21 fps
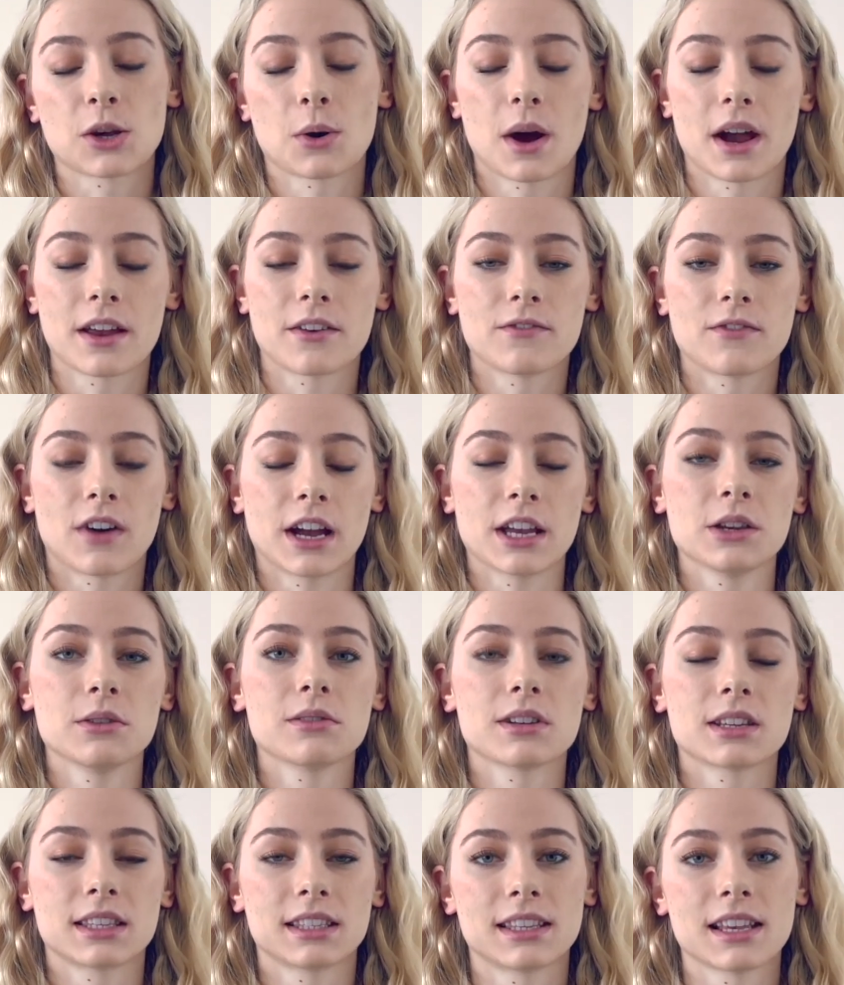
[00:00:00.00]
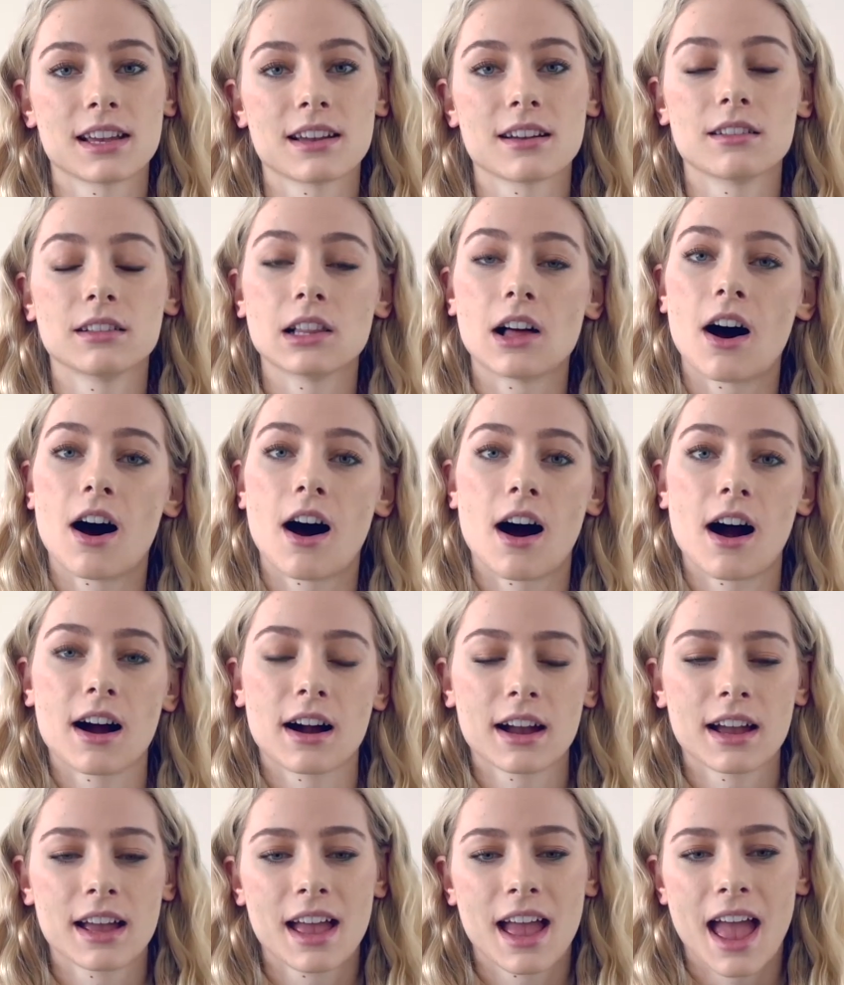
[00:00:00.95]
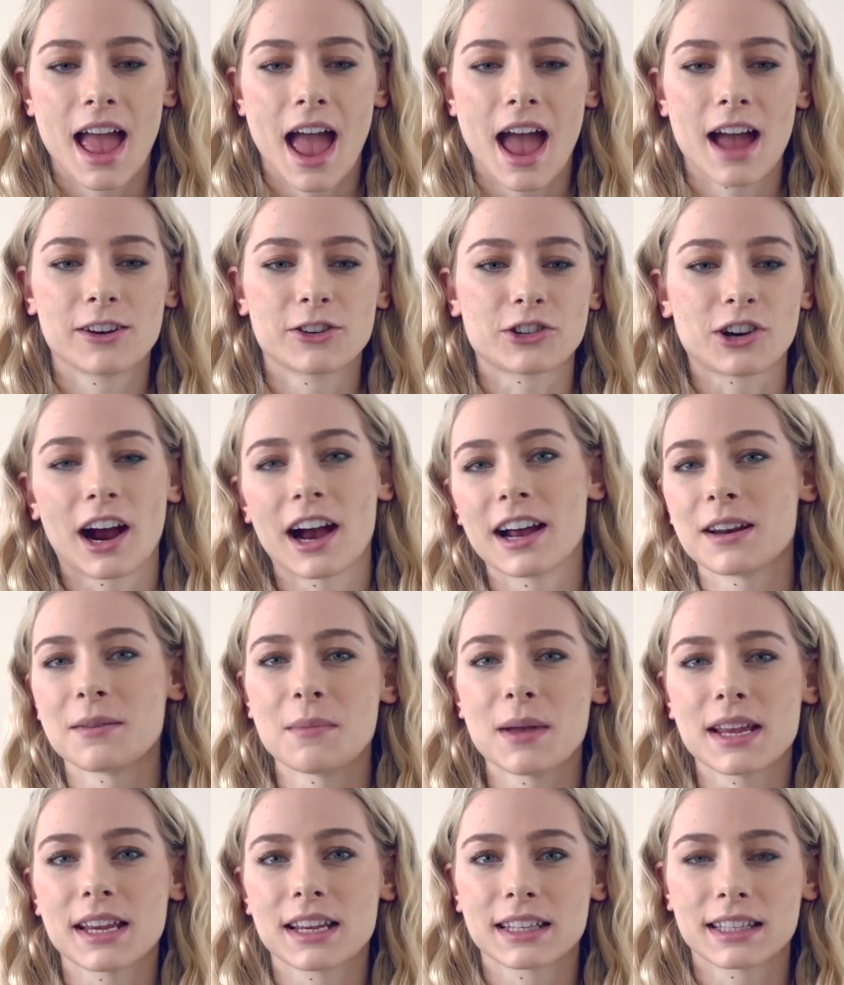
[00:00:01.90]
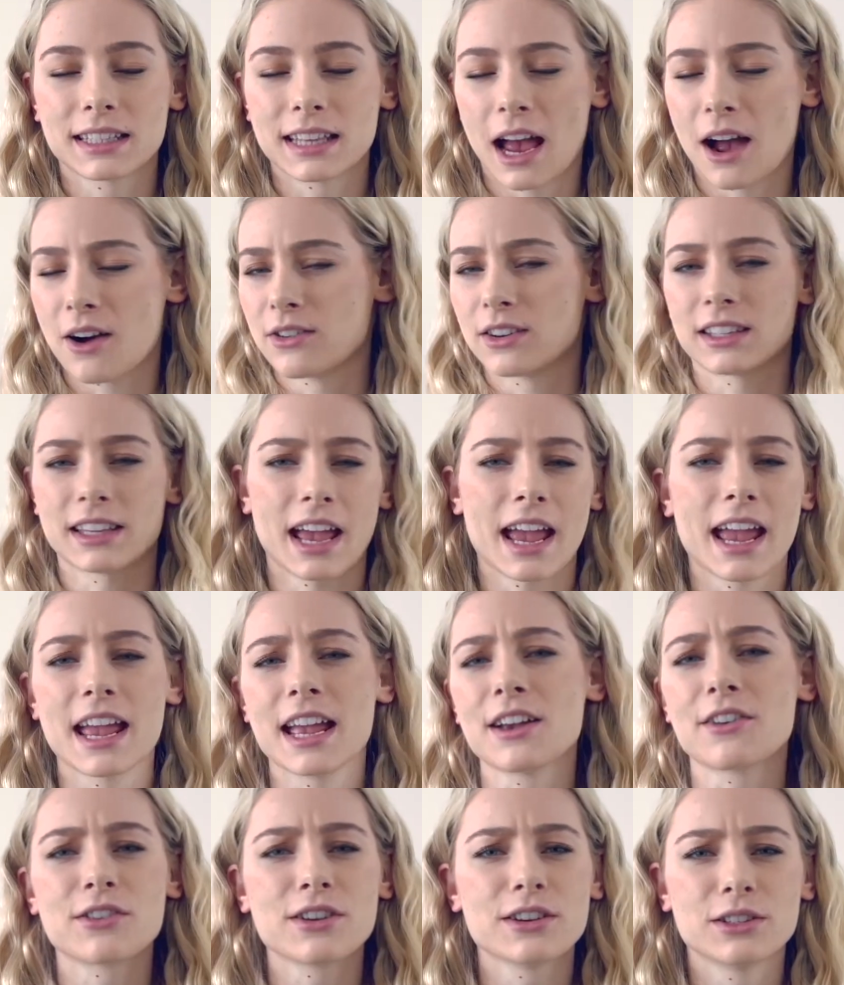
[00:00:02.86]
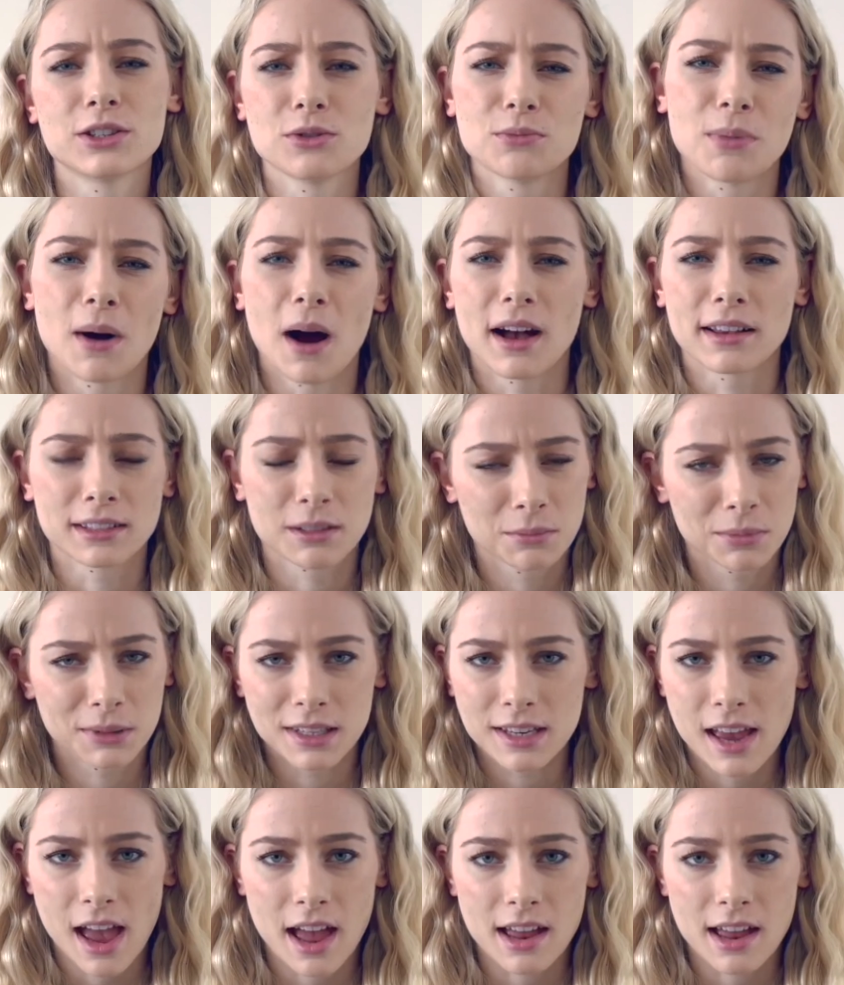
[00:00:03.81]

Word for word: So I invite you to sing along and try to make it sound as angry as you possibly